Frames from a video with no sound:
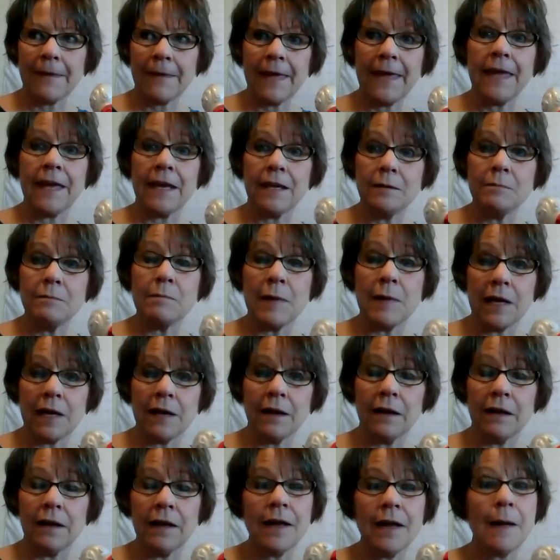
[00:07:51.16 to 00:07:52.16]
kid
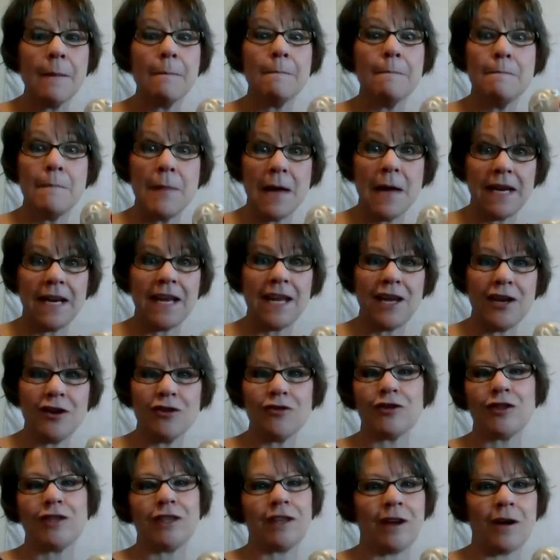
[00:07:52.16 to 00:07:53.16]
meal many
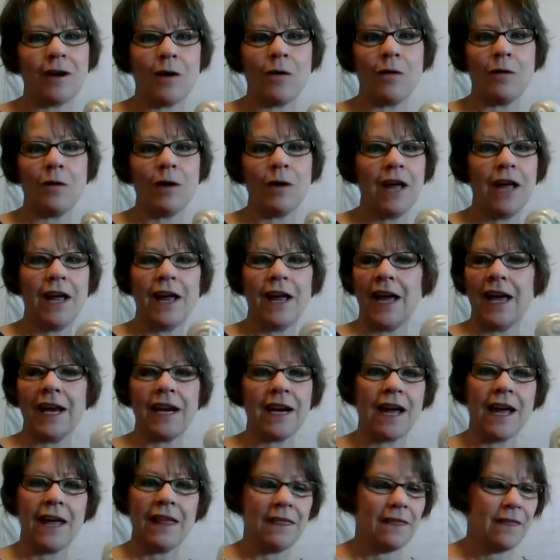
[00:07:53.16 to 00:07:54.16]
years ago, and
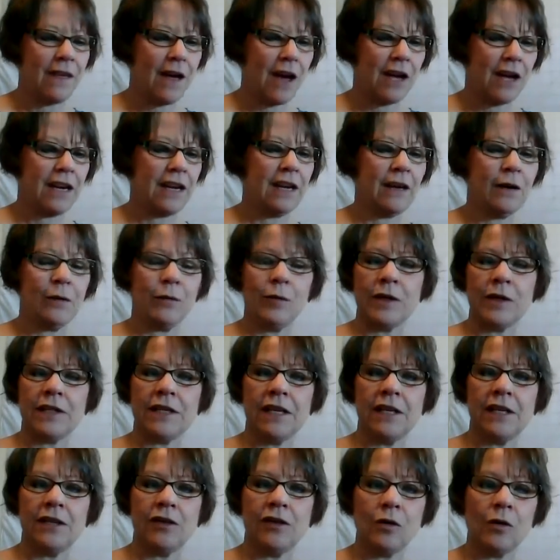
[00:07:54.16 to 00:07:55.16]
I thought it was
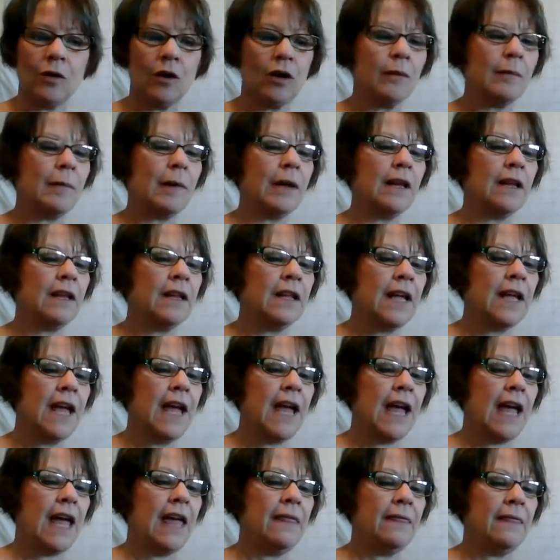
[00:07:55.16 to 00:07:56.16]
adorable.
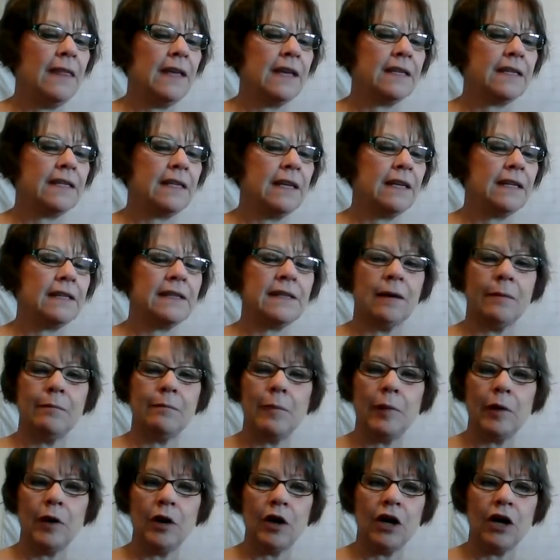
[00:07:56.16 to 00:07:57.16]
And this is a
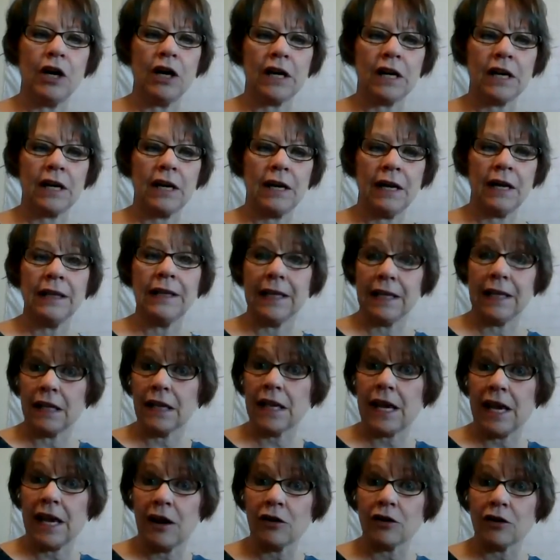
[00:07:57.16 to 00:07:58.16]
book, a little
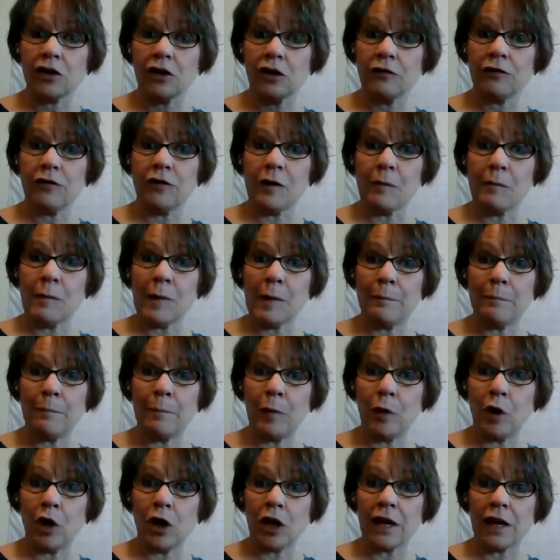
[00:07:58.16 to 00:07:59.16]
character from a
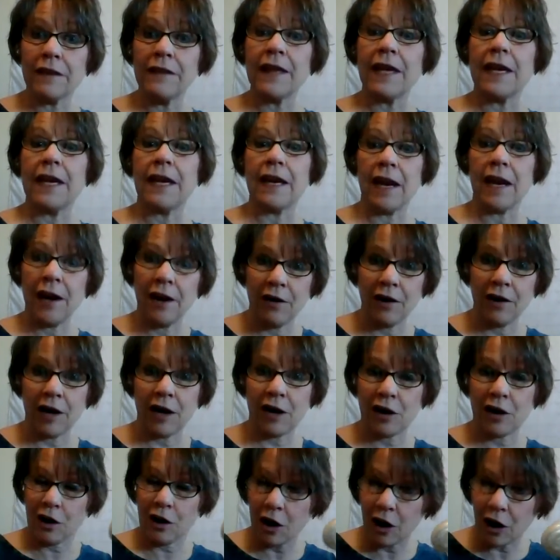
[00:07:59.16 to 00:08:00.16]
book that Eric
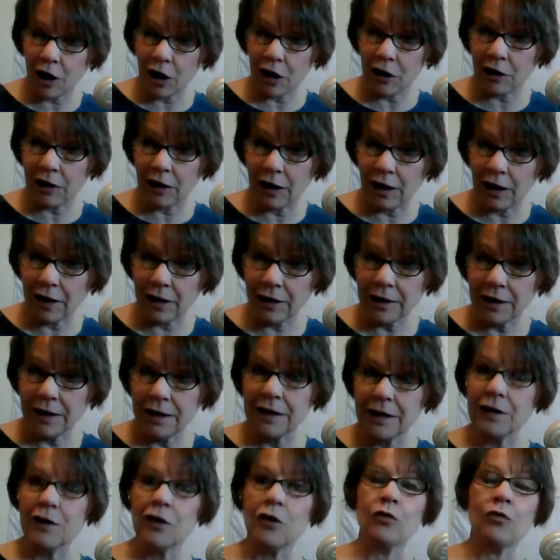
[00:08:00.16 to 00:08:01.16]
Carle
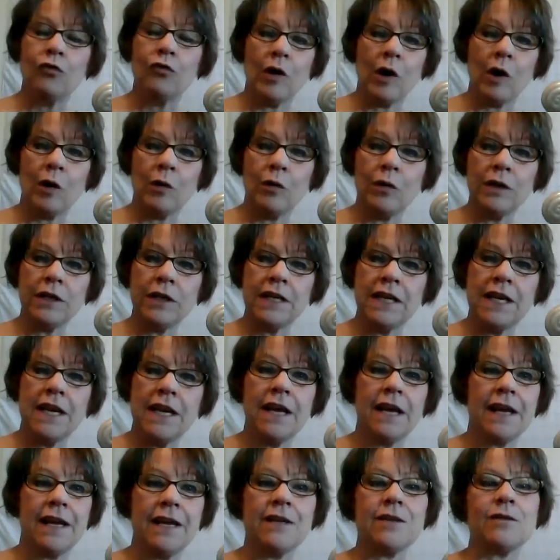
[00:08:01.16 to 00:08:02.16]
wrote.
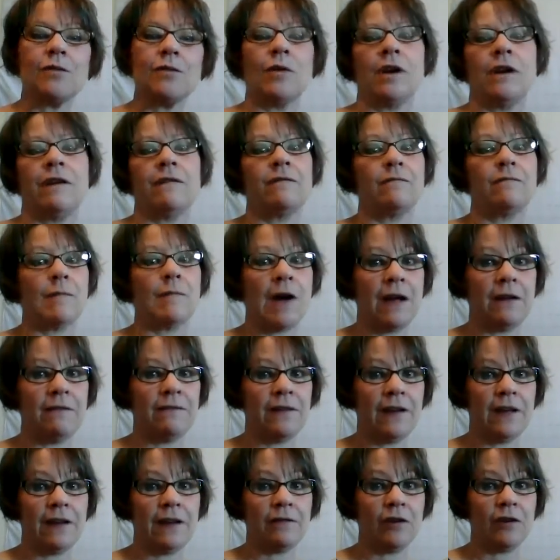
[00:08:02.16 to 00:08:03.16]
He's one of my
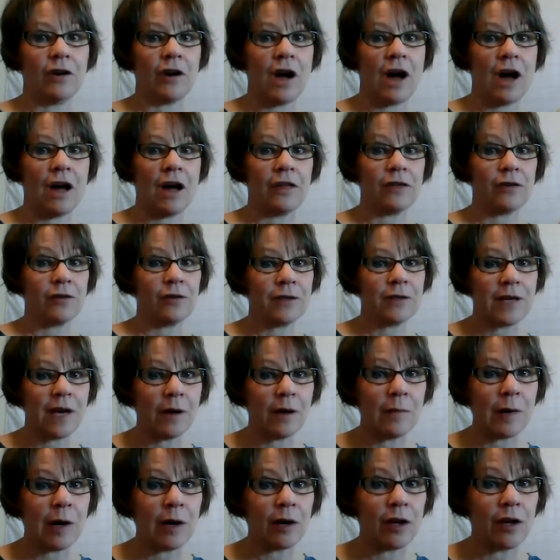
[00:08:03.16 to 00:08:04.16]
favorite authors. How
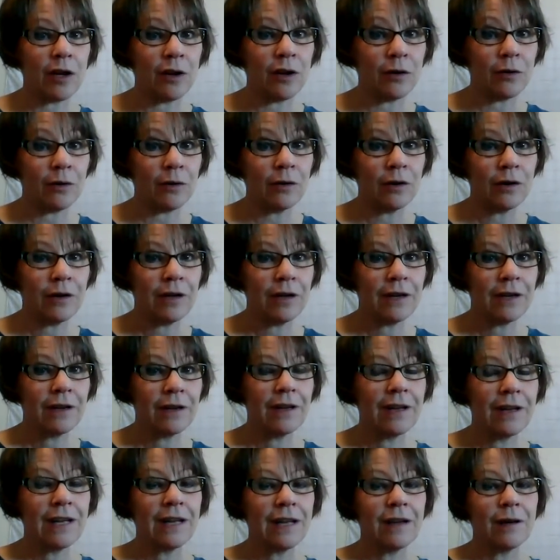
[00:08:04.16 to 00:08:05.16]
about you?
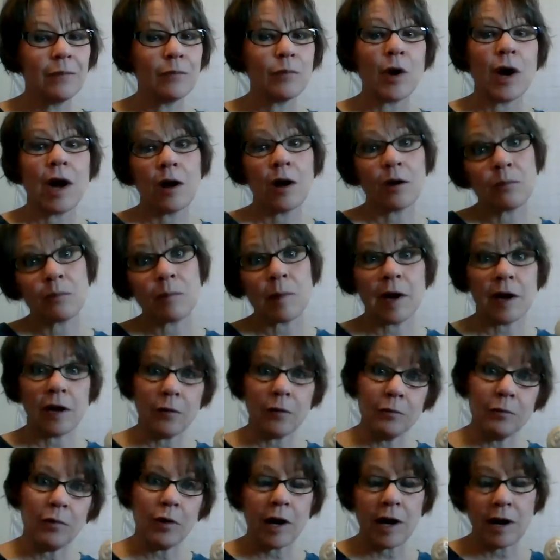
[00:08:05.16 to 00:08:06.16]
Brown
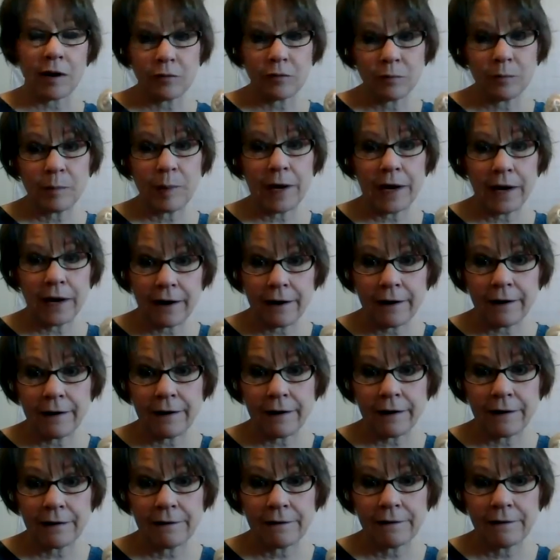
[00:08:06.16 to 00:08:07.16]
Bear, Brown
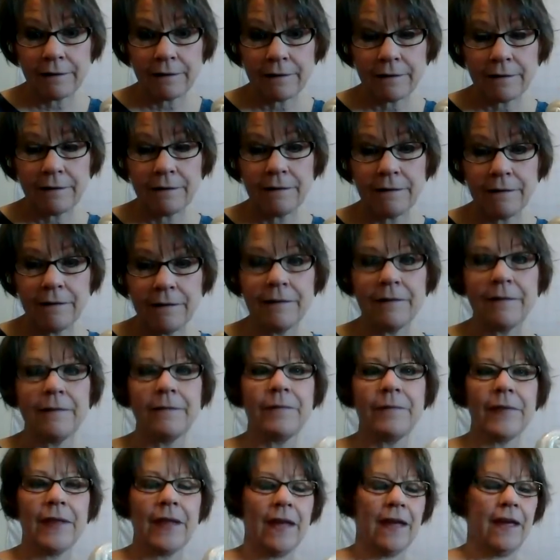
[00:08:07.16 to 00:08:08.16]
Bear.
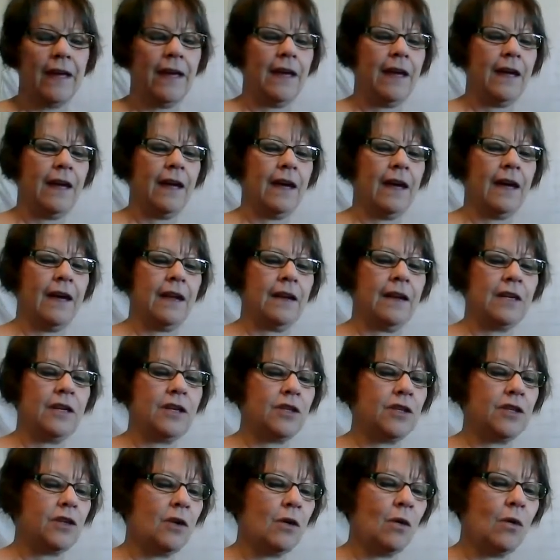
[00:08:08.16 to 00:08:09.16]
And
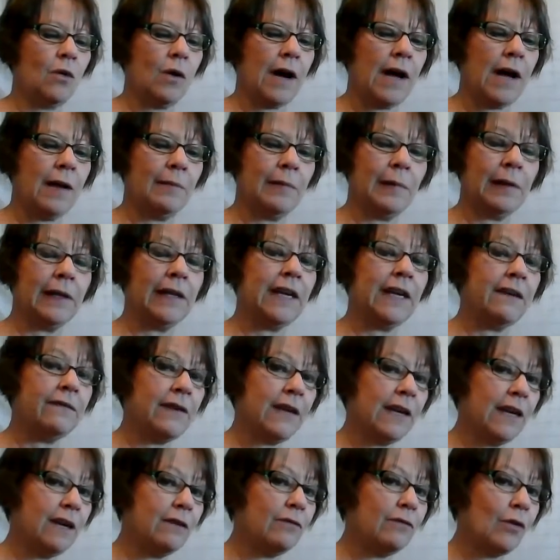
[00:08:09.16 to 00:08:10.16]
so I believe
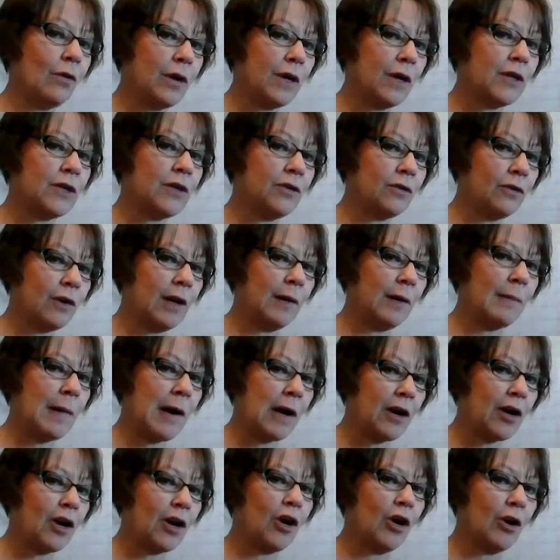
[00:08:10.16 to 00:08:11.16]
he wrote a story
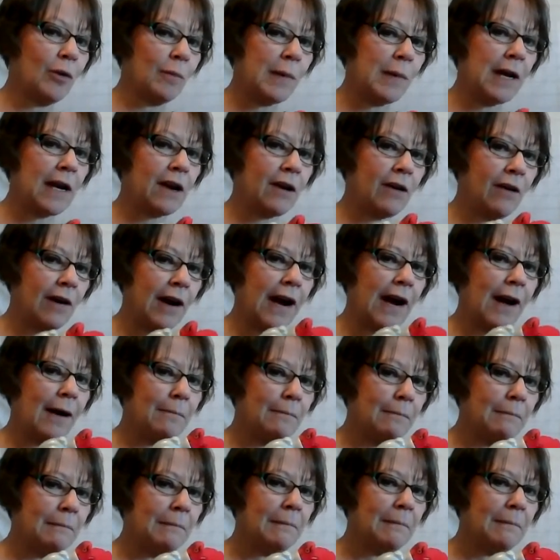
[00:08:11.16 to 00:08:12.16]
about a hermit crab,